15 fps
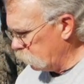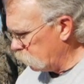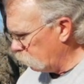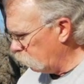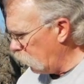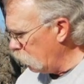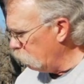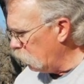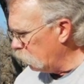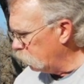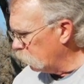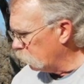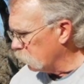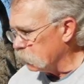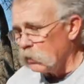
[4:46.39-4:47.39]
Survive
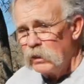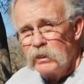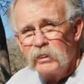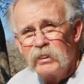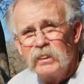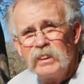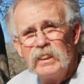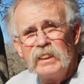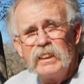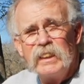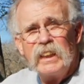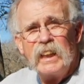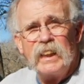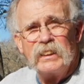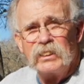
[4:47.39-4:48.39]
Outdoors Longer,
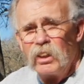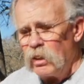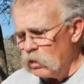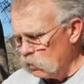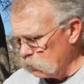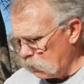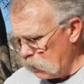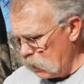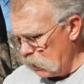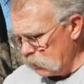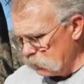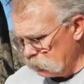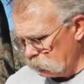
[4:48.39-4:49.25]
has all kinds